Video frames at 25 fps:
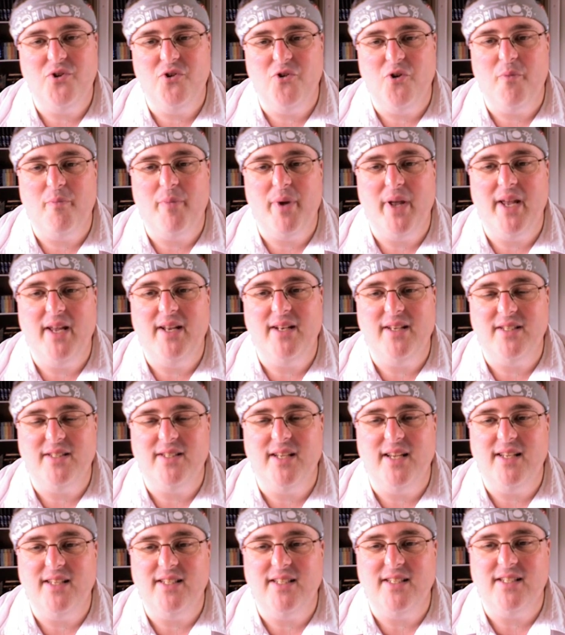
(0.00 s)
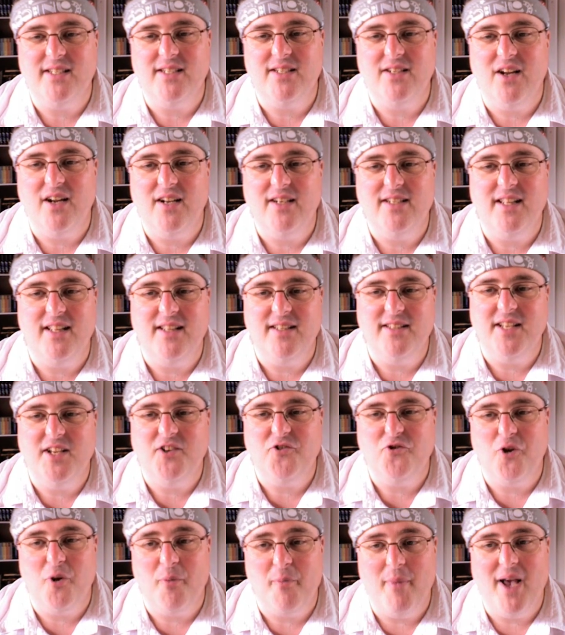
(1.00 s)
European diseases and 19th
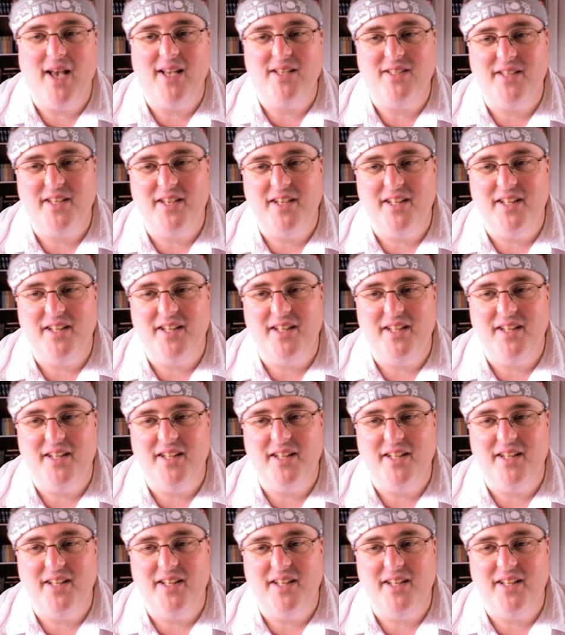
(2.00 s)
century mass